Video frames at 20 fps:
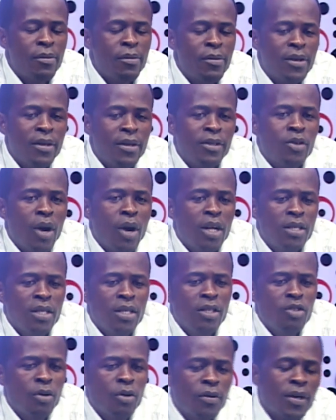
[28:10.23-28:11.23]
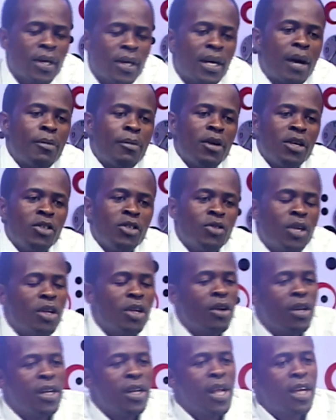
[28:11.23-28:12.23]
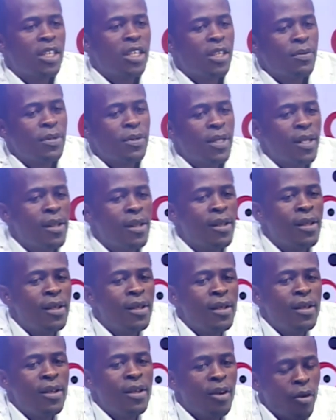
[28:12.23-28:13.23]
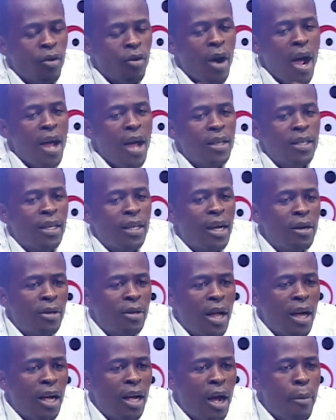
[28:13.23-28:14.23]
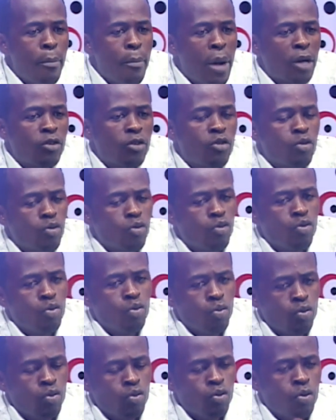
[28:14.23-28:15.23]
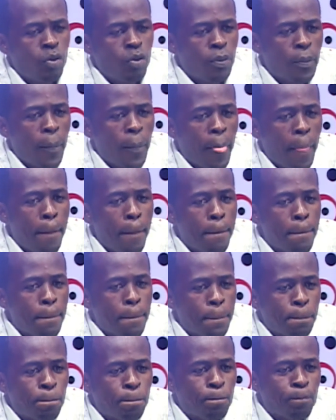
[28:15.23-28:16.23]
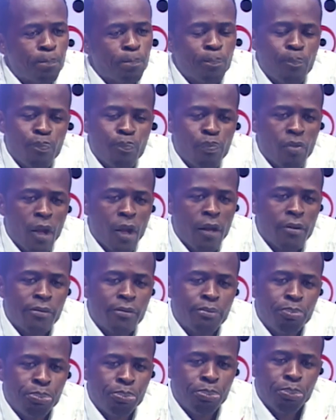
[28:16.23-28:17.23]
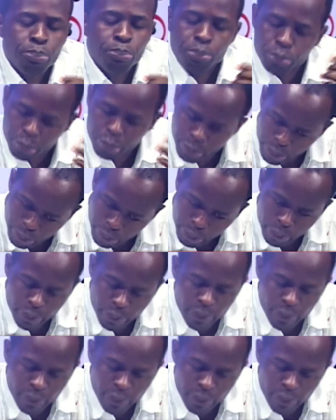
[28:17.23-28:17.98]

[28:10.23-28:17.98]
So I think some of them can be educated on leadership skills. Or how they can now come back to some have not gone to school, they are illiterates and so on.